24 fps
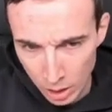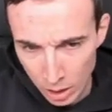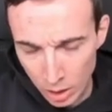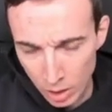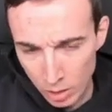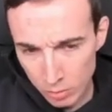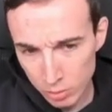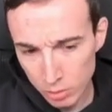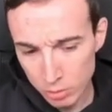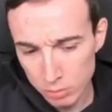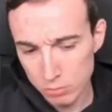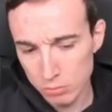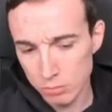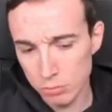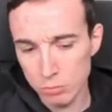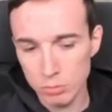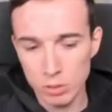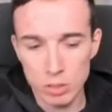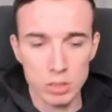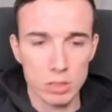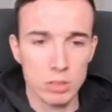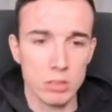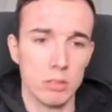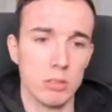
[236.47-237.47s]
so
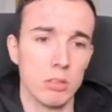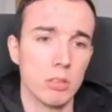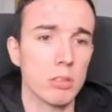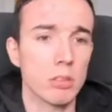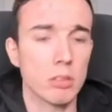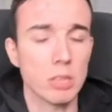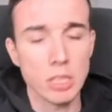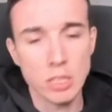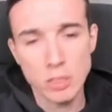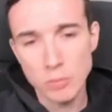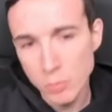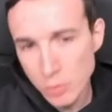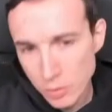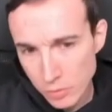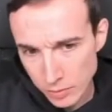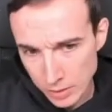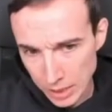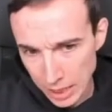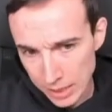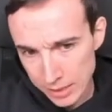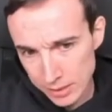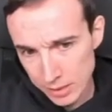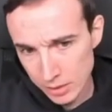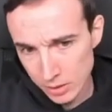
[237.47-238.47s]
what this move
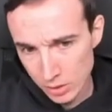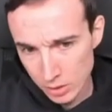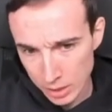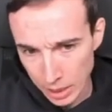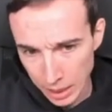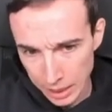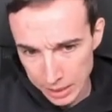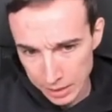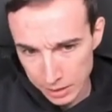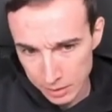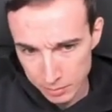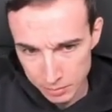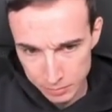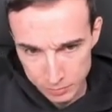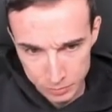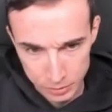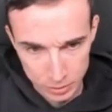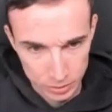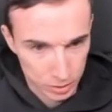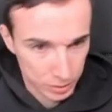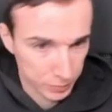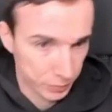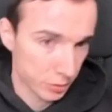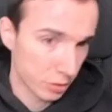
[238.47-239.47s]
does is okay it
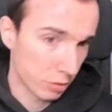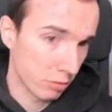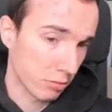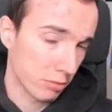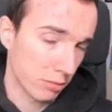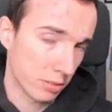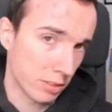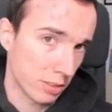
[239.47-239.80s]
first of all